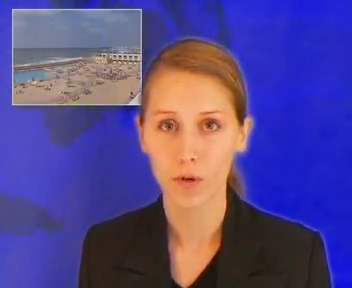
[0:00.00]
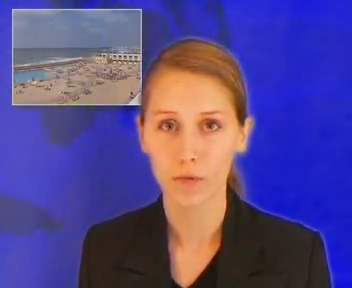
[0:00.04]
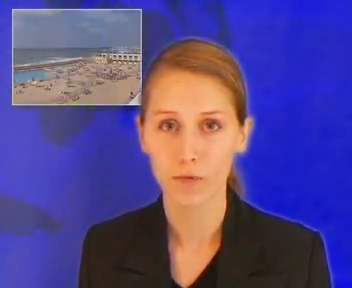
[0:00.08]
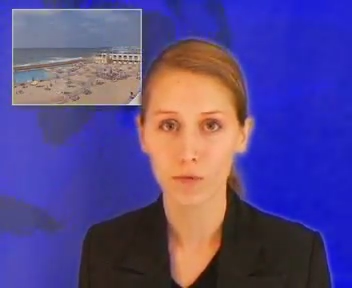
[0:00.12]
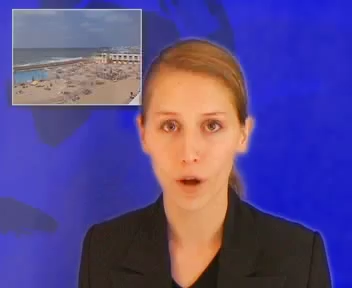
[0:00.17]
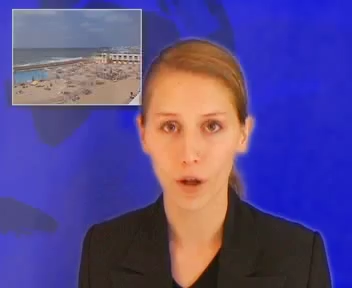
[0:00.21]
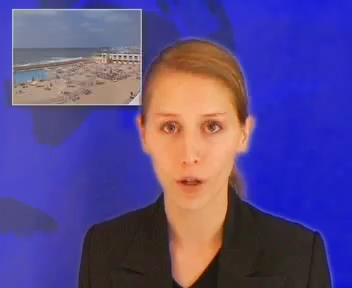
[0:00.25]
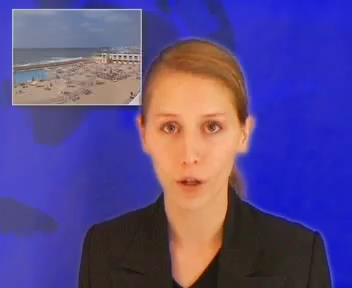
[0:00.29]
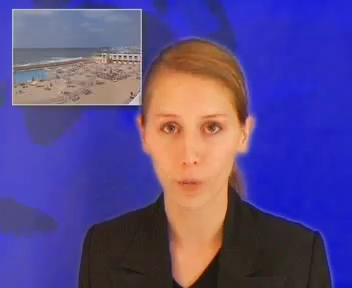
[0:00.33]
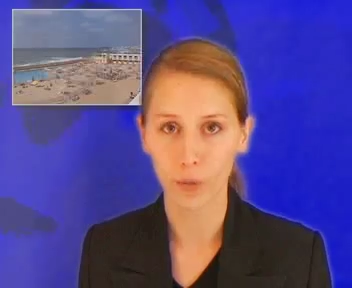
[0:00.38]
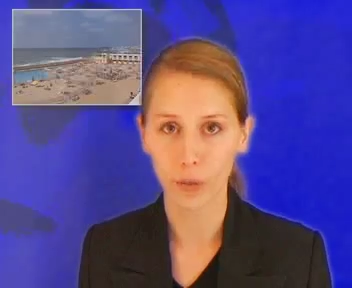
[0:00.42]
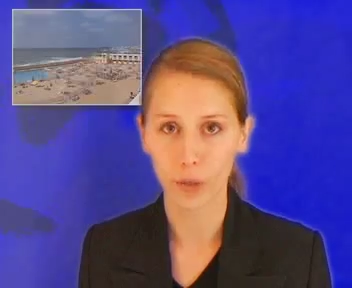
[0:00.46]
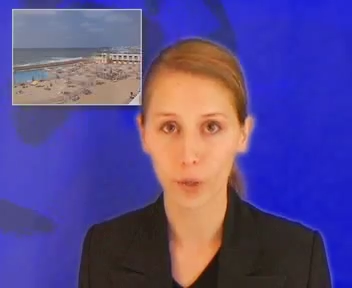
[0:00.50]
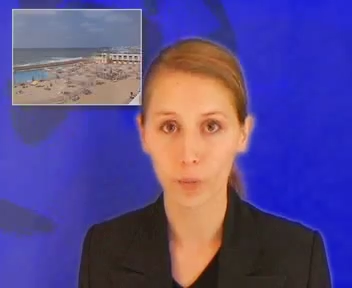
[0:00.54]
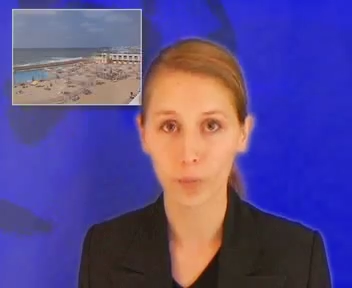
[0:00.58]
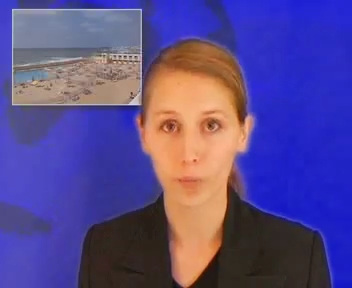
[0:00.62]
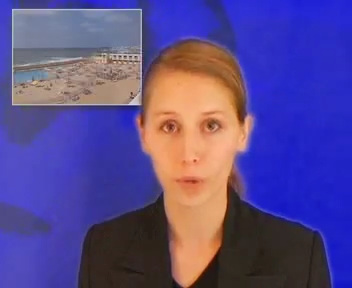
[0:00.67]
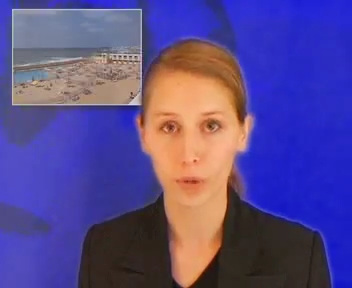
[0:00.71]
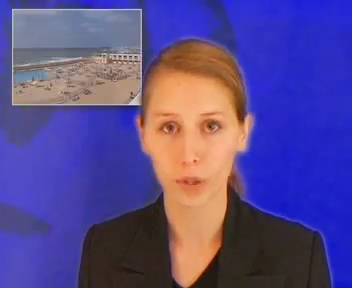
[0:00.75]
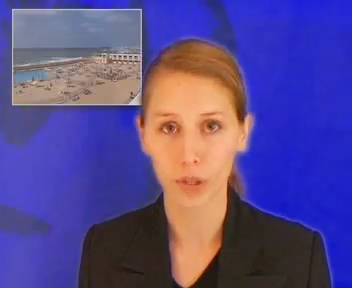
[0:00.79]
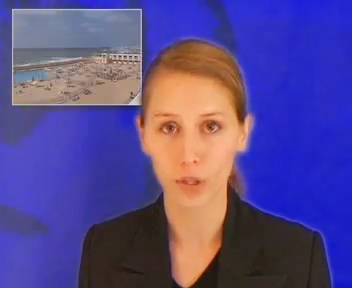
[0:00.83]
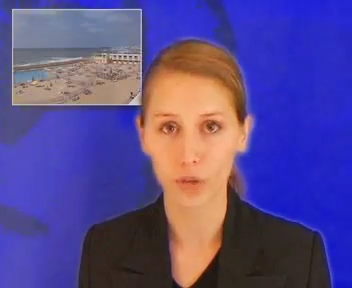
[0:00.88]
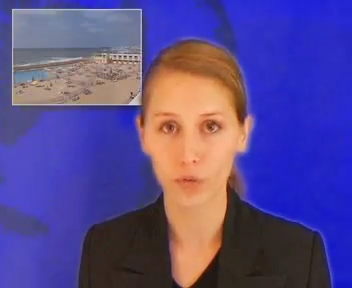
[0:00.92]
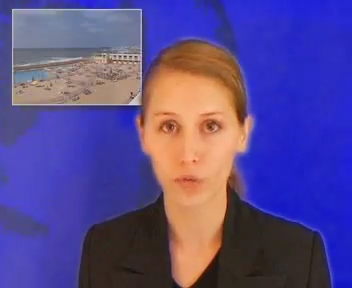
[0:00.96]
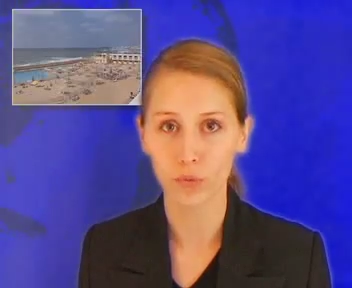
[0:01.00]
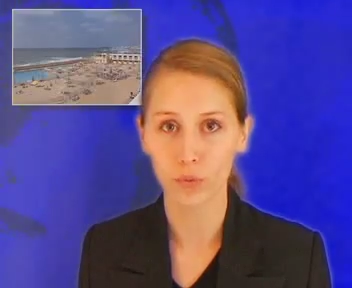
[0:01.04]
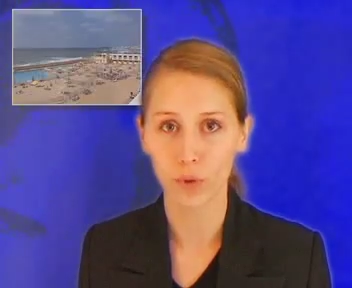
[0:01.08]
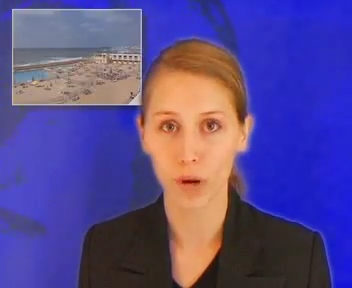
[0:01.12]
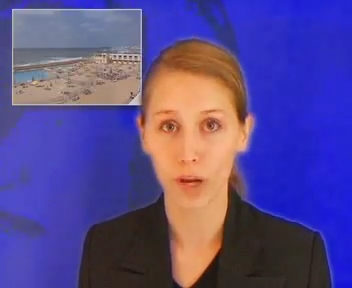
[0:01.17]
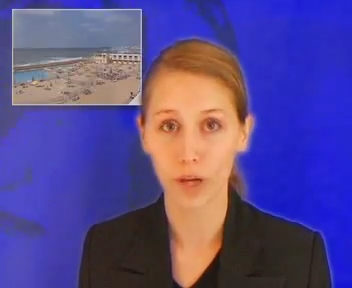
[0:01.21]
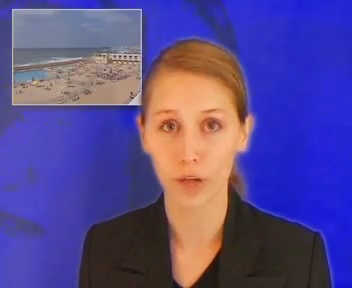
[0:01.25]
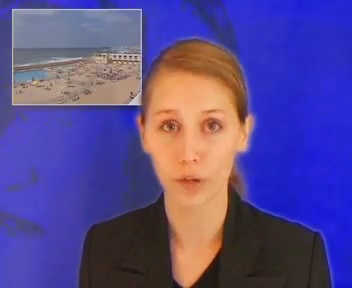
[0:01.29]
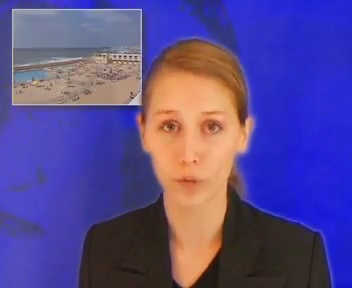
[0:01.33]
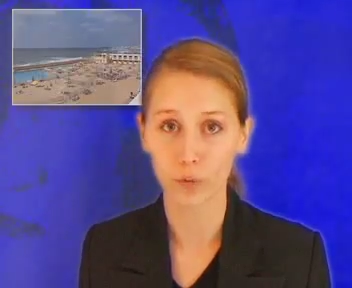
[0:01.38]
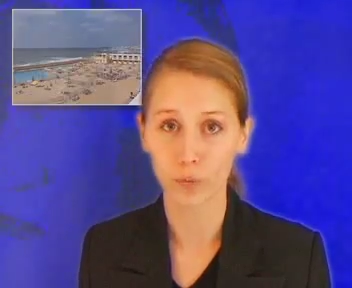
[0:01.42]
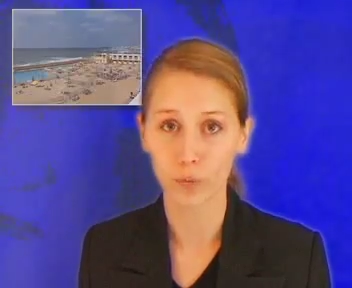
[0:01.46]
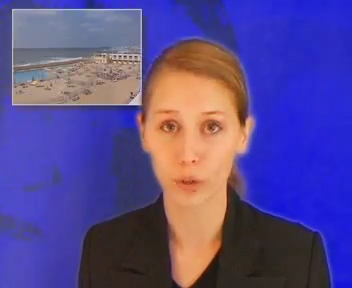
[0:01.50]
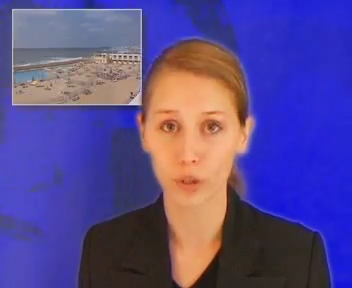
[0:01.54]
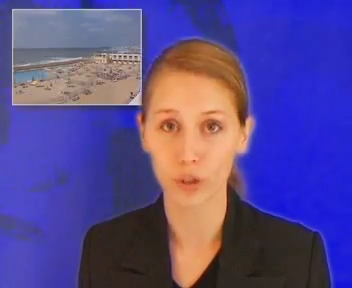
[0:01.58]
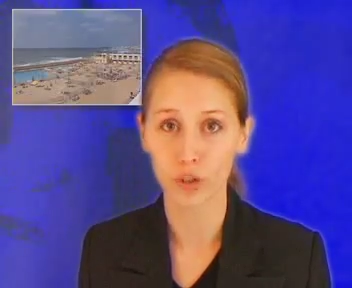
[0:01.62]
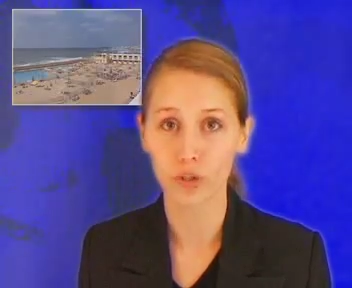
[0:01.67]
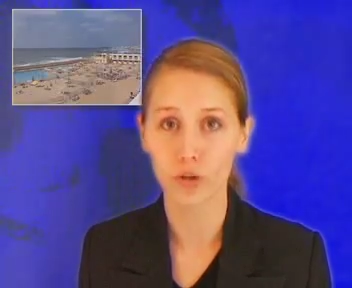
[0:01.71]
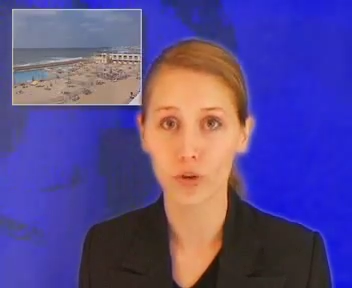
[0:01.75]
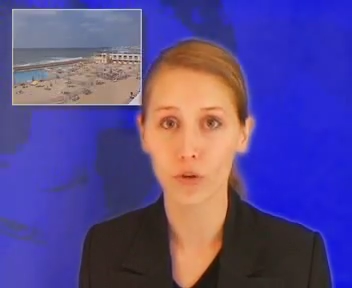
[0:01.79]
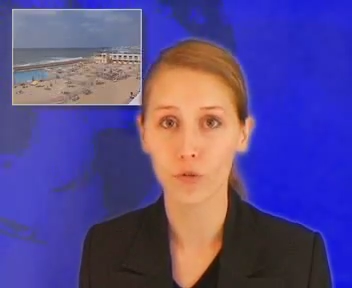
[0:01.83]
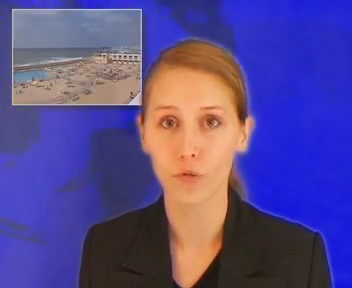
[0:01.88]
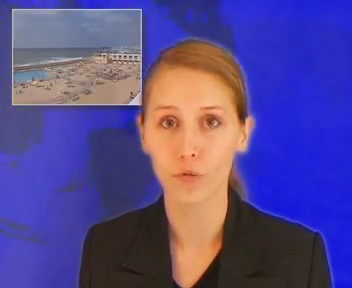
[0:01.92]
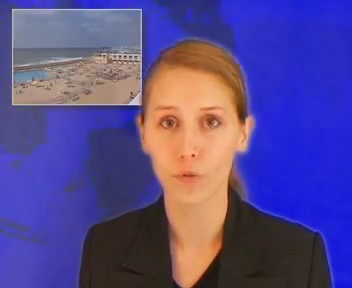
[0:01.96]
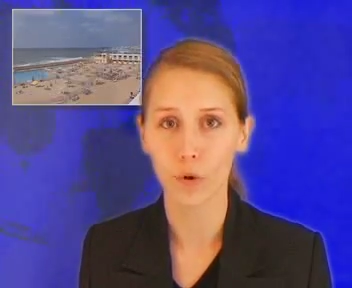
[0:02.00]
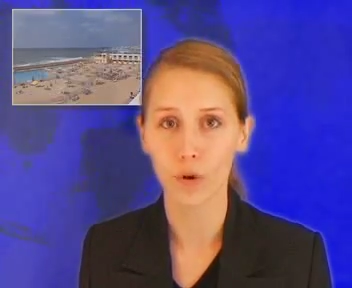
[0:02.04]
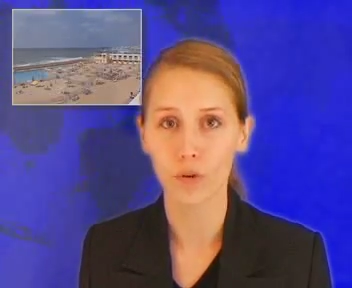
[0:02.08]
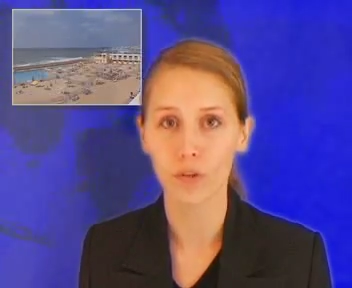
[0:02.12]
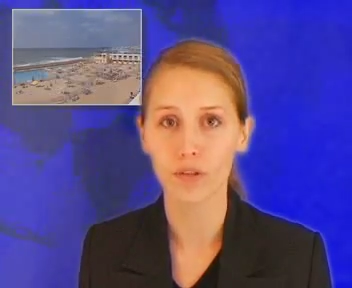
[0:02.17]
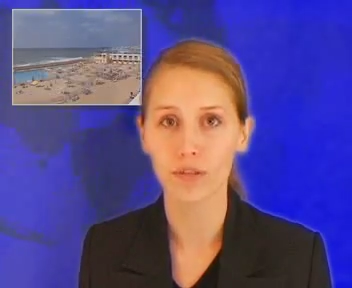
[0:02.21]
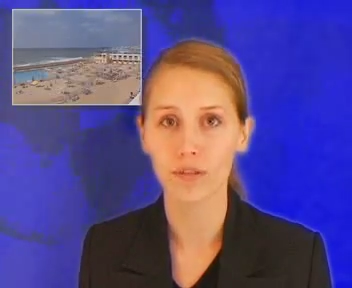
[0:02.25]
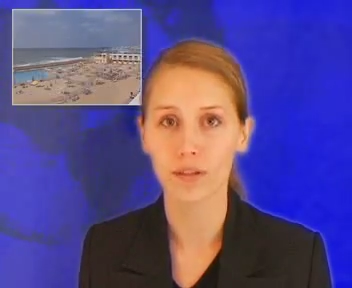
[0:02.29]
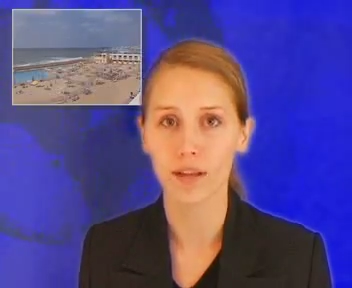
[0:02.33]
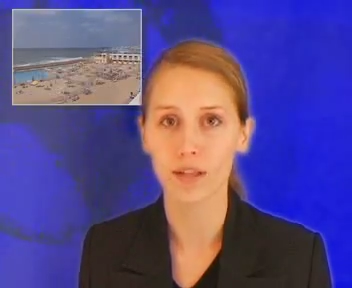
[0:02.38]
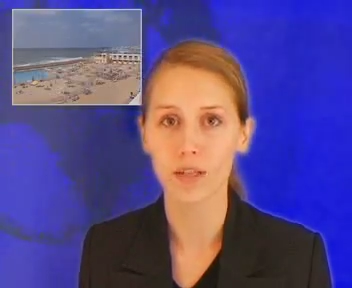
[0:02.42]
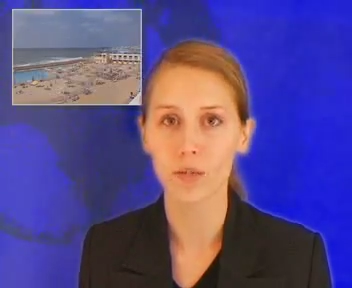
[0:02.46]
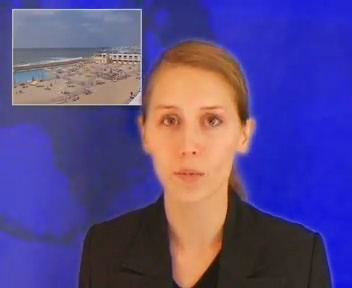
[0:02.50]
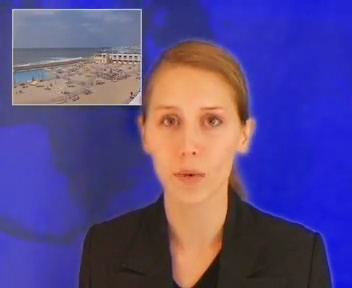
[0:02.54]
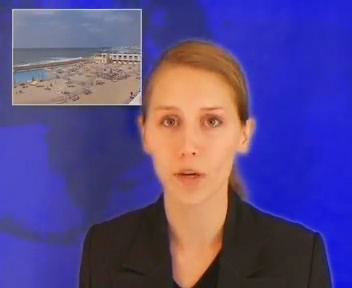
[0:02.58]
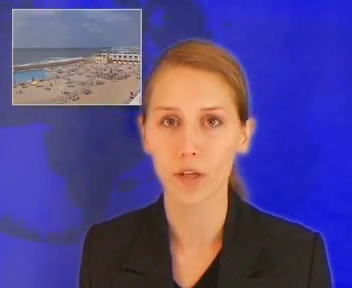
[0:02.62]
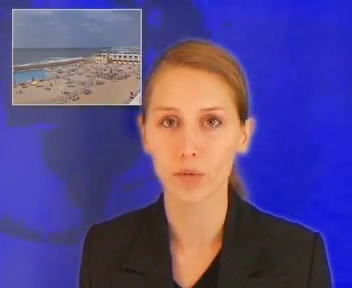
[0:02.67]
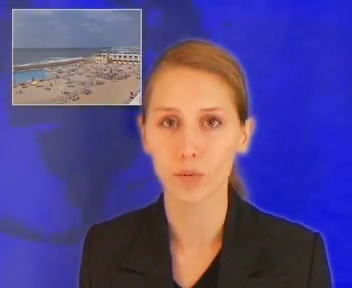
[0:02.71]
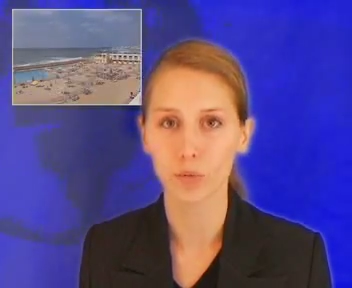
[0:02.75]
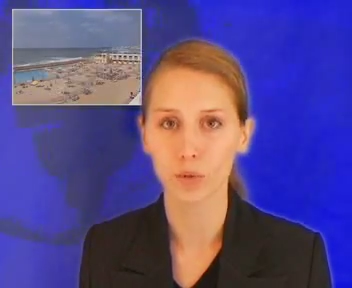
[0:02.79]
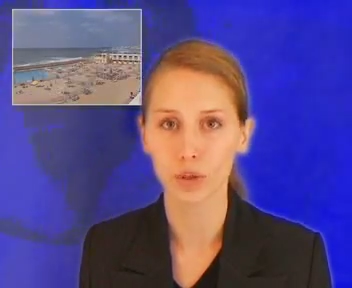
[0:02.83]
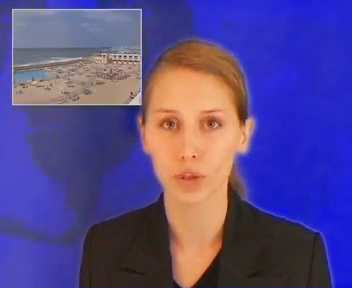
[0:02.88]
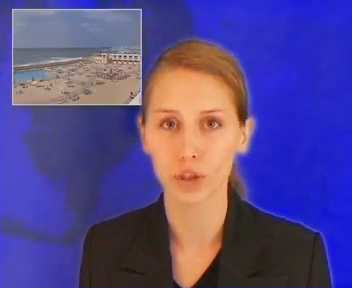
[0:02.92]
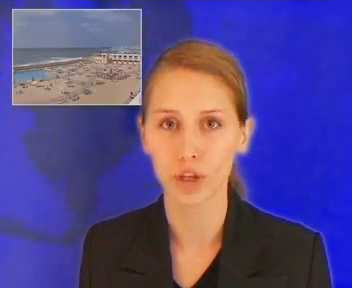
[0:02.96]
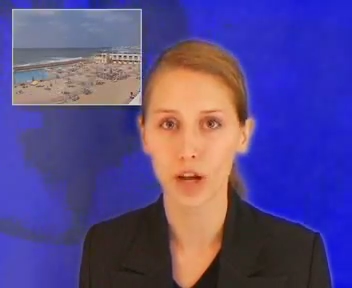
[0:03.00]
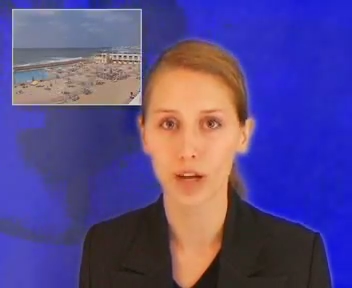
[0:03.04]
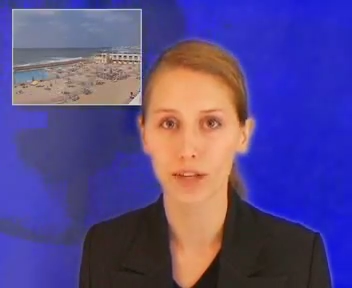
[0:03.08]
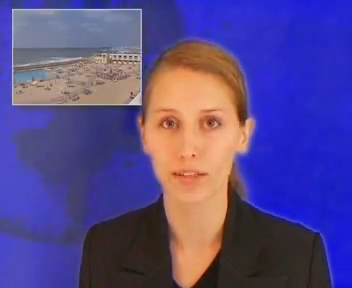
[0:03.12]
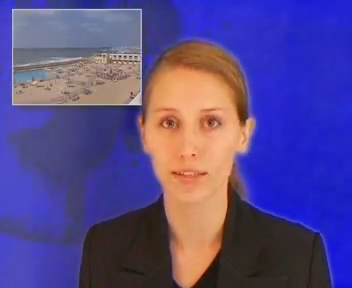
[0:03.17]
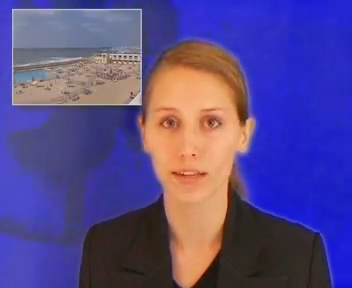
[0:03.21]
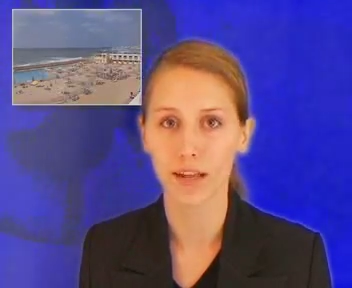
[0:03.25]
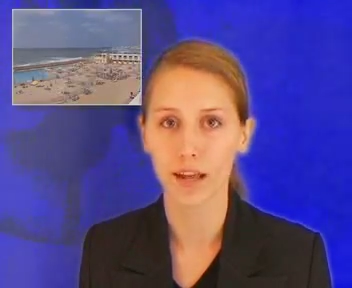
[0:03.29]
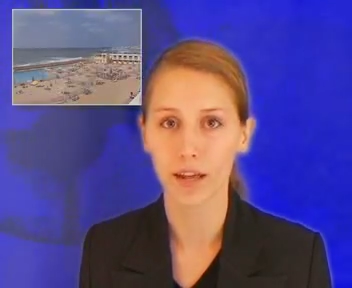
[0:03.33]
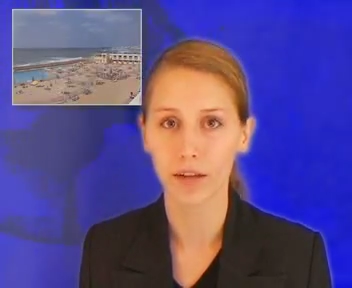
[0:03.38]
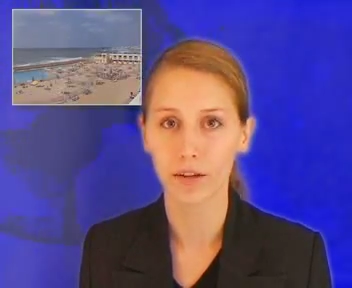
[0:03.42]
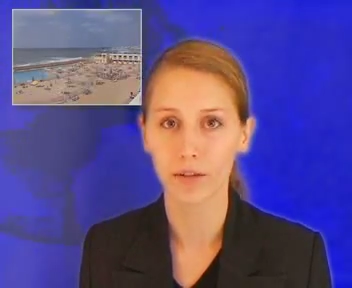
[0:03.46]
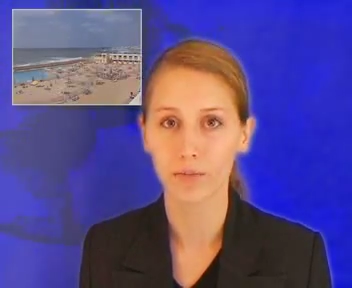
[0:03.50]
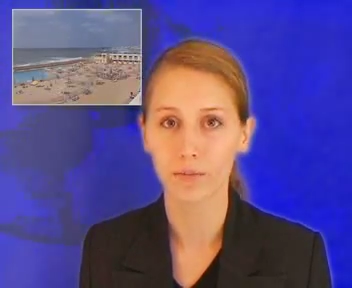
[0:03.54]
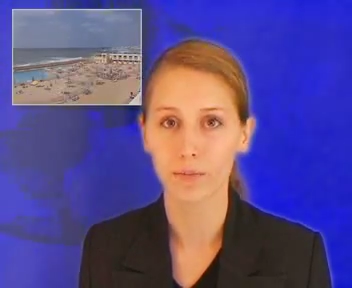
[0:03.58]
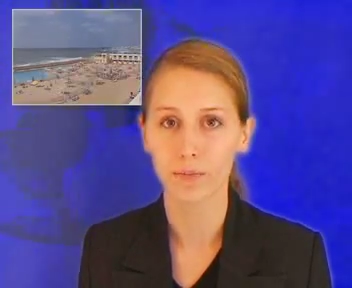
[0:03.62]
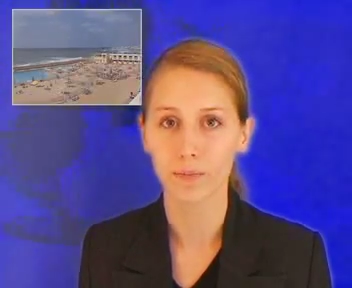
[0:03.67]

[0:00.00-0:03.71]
following a police raid in which a 4th suspect was shot dead.